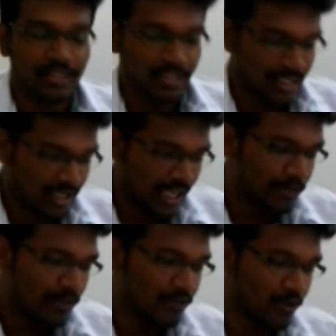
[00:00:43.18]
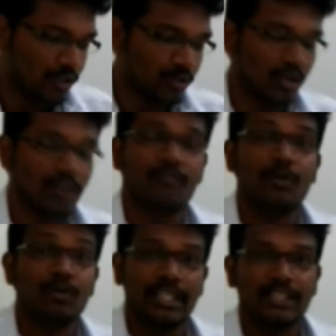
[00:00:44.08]
Let me focus on a
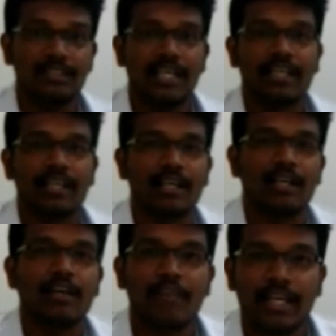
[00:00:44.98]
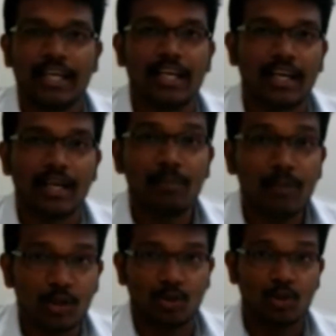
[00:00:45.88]
few things that we can able
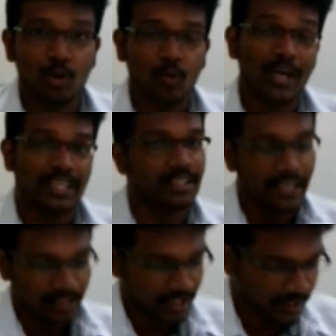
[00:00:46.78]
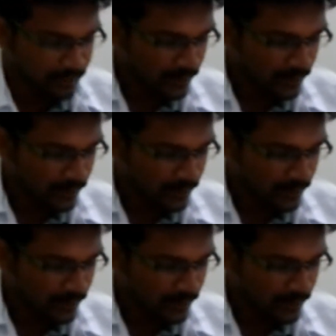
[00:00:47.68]
to know what is XNA.